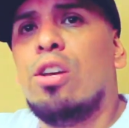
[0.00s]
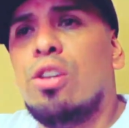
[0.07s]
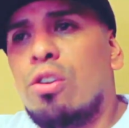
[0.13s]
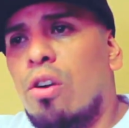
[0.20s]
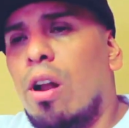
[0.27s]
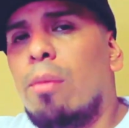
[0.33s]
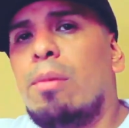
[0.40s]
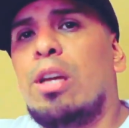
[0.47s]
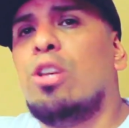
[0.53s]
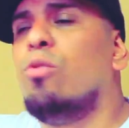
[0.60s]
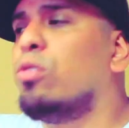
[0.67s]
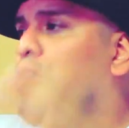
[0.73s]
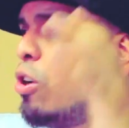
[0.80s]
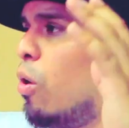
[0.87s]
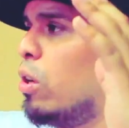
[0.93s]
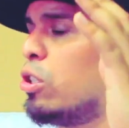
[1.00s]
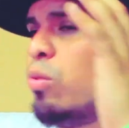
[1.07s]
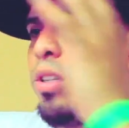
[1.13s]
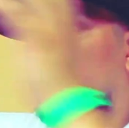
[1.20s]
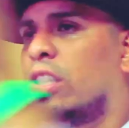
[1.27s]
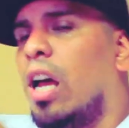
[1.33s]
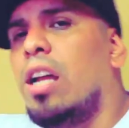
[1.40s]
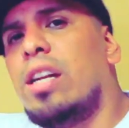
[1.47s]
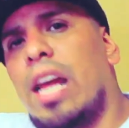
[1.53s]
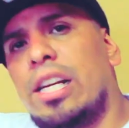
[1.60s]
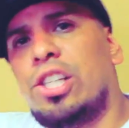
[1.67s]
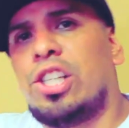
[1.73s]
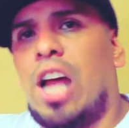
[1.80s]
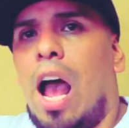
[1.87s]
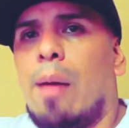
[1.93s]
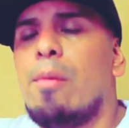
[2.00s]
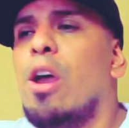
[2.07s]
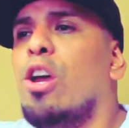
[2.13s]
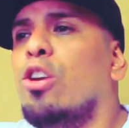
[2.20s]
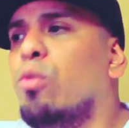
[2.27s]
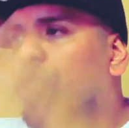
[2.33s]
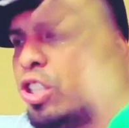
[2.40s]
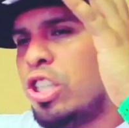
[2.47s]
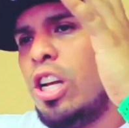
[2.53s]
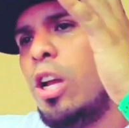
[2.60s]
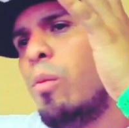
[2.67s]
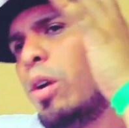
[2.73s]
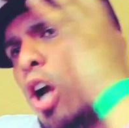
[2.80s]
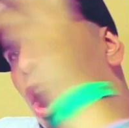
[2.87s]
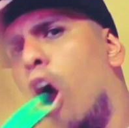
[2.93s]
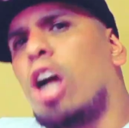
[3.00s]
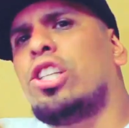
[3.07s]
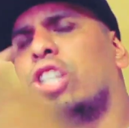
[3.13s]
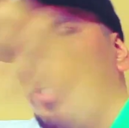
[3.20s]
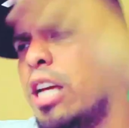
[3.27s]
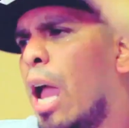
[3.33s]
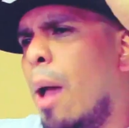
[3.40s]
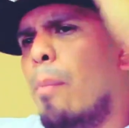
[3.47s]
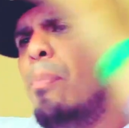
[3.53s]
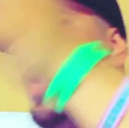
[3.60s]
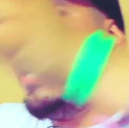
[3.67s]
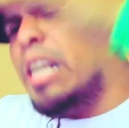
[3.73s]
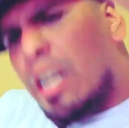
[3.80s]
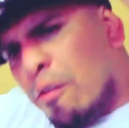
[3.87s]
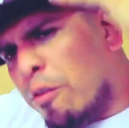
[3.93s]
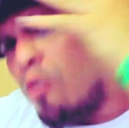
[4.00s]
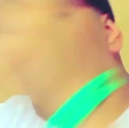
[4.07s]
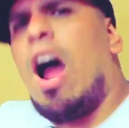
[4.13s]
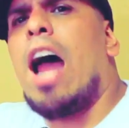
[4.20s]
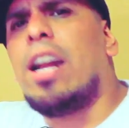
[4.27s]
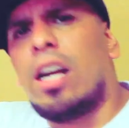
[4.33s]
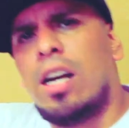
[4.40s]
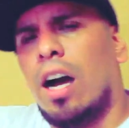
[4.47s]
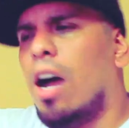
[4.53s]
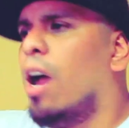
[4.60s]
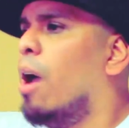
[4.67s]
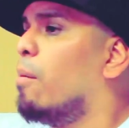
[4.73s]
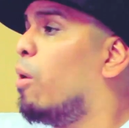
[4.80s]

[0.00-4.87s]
You know what I mean? You was going to a Sunday shop. You was chilling with Archie, Betty, and Veronica.